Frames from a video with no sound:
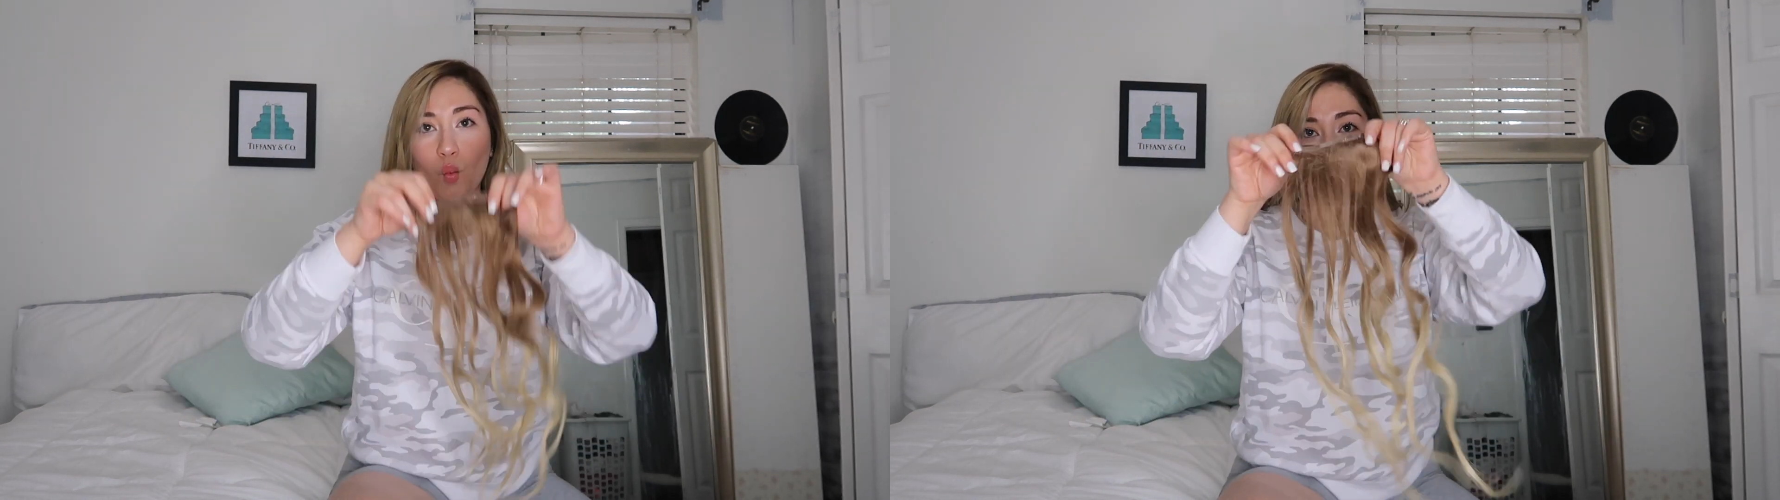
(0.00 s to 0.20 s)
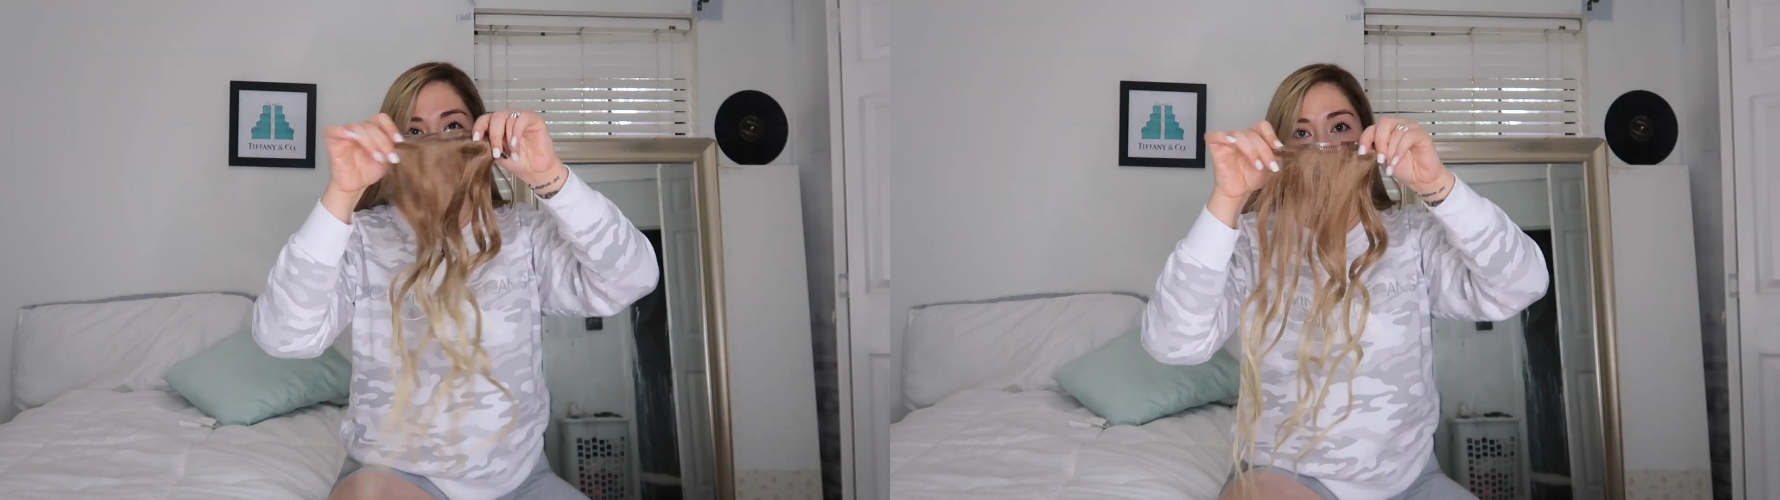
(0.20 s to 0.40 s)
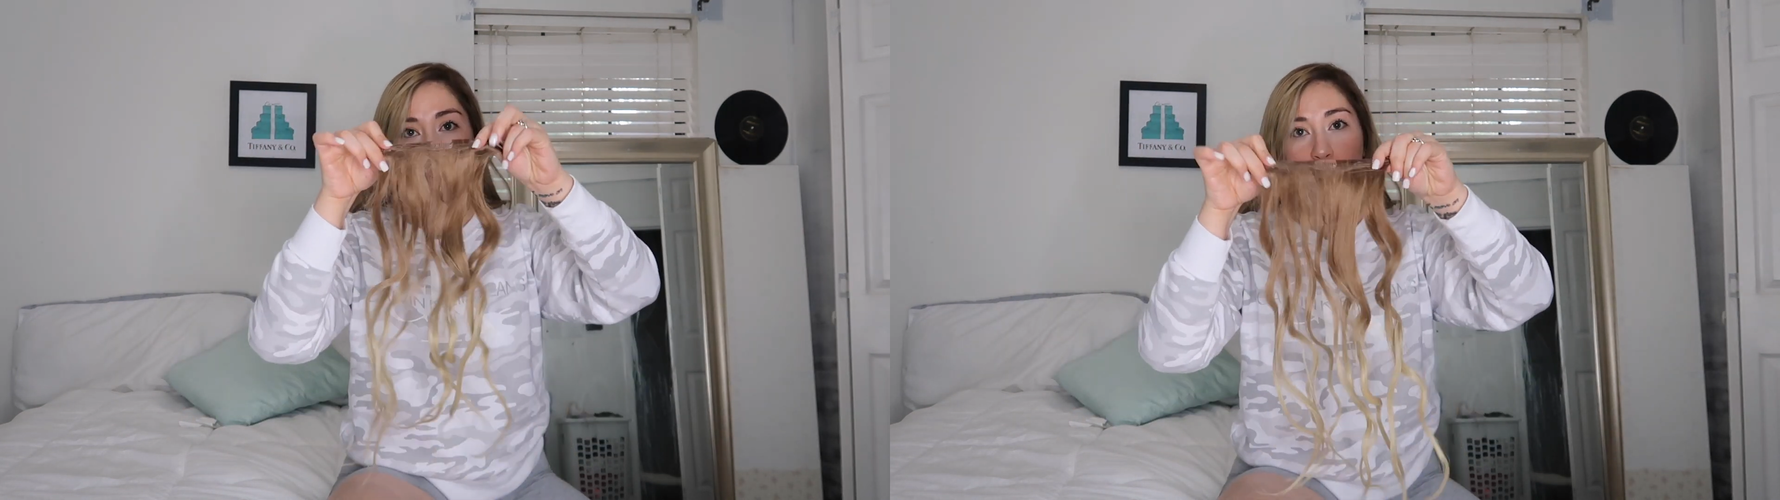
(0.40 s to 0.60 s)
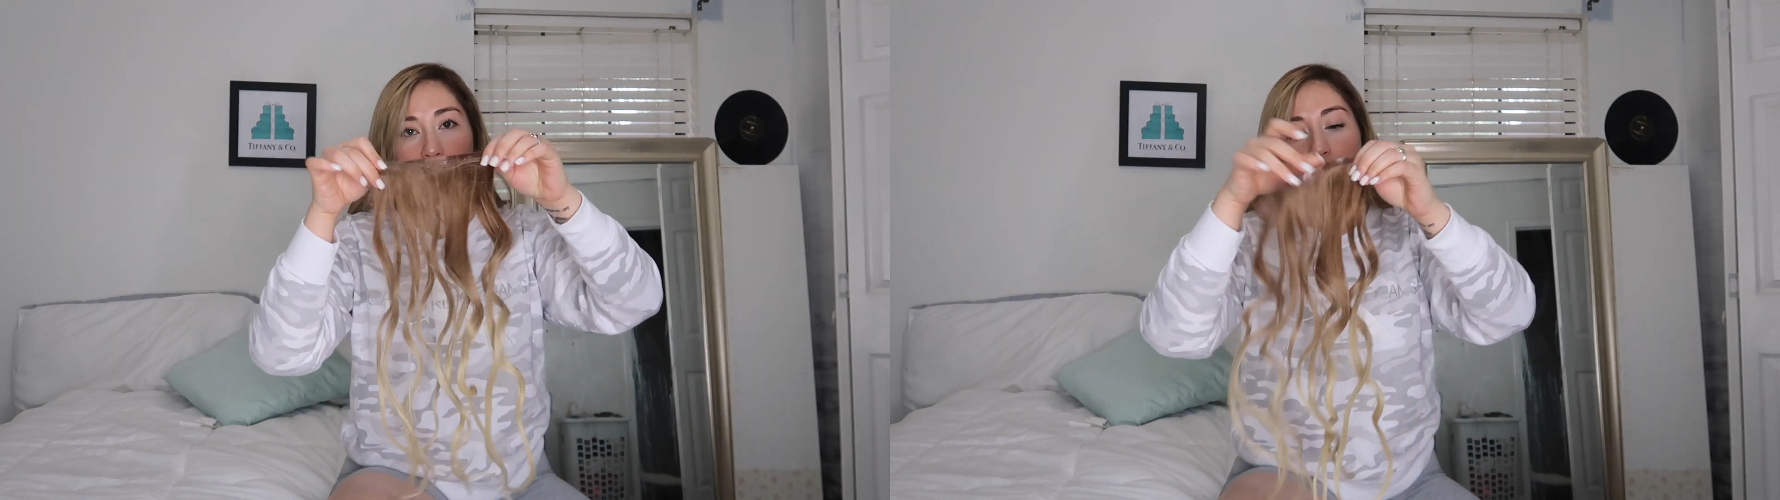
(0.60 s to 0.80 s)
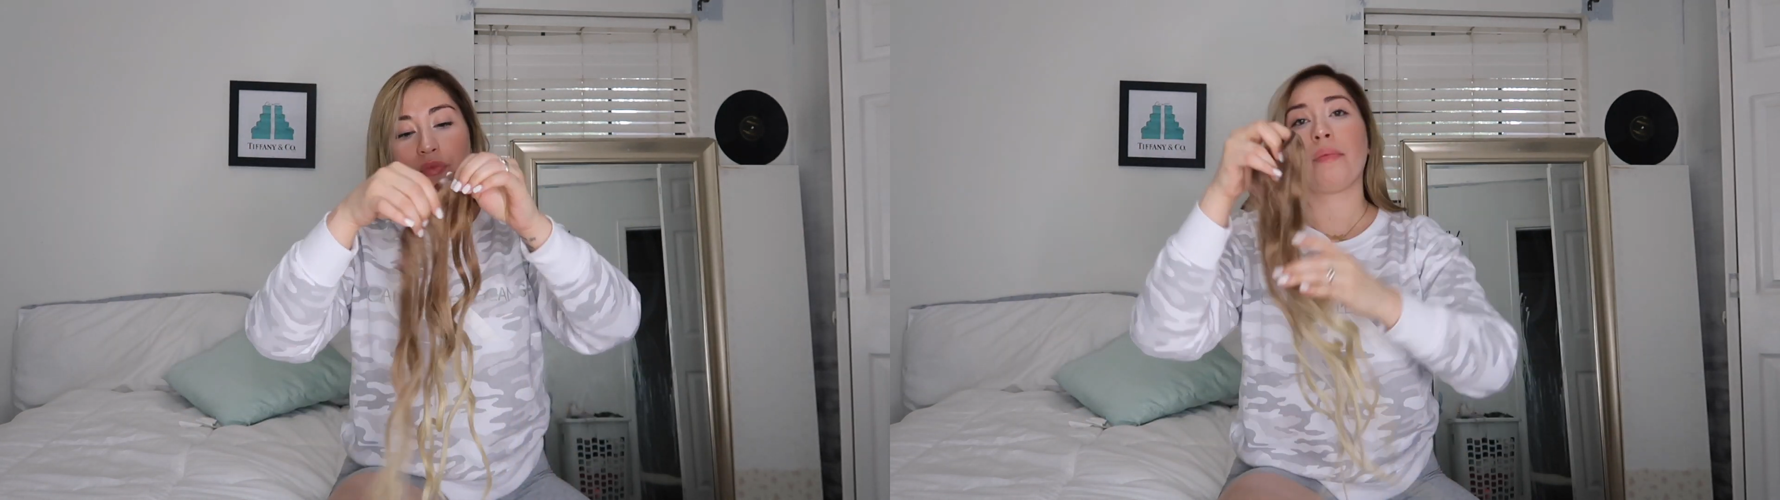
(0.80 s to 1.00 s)

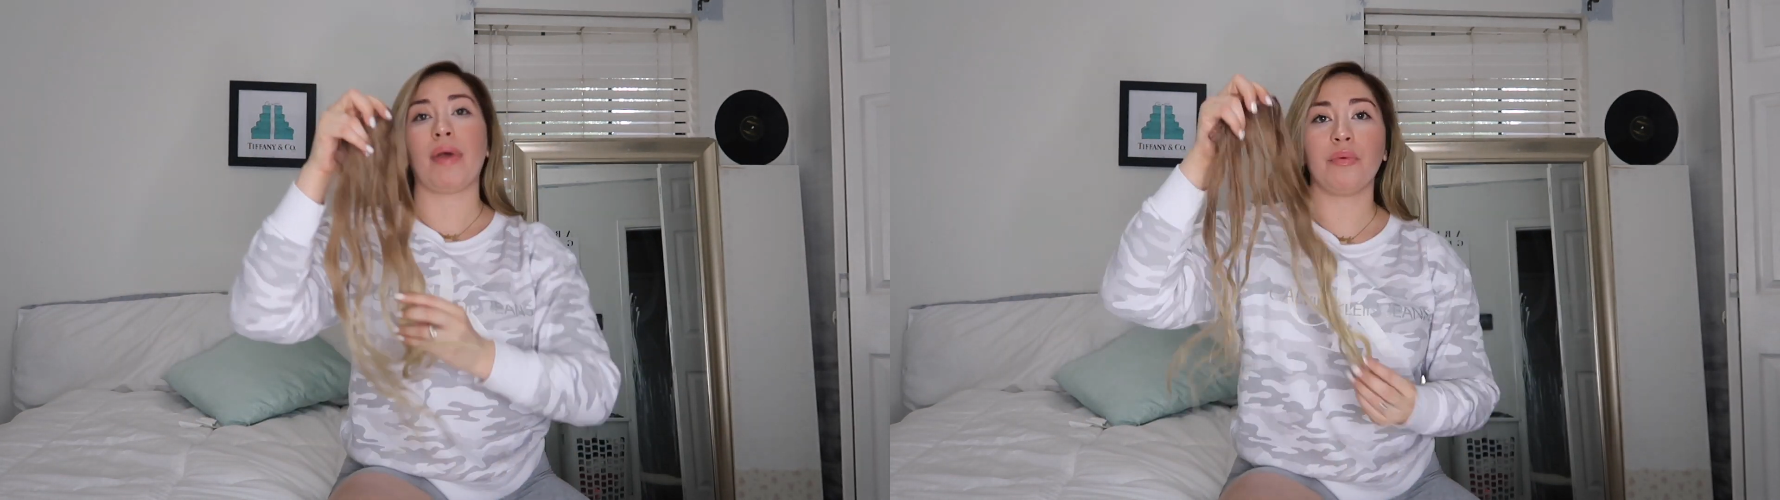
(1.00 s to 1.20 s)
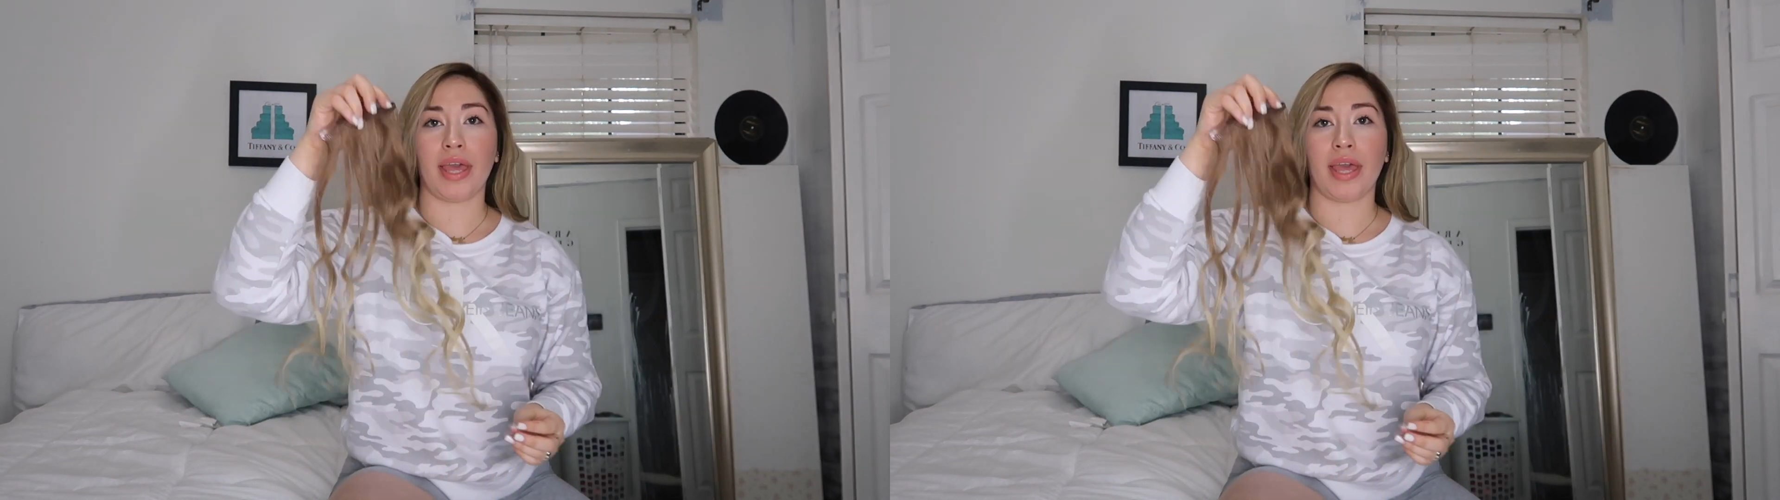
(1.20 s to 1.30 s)
I am.